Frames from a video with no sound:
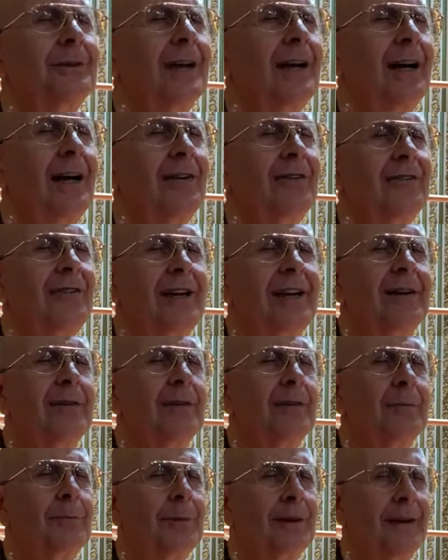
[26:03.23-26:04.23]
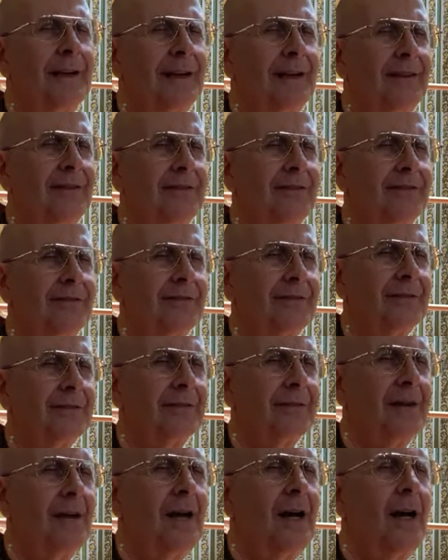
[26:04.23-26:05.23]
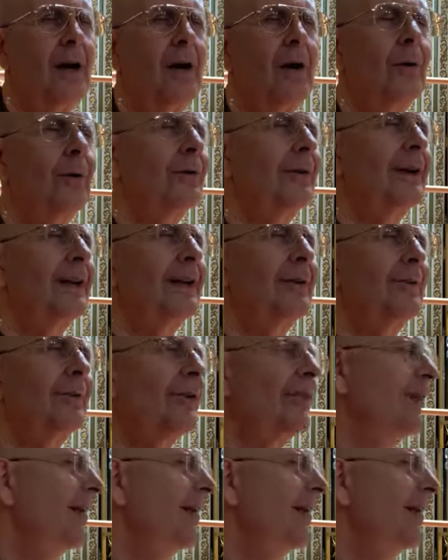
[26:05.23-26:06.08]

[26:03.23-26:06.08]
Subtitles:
a sacred place only with the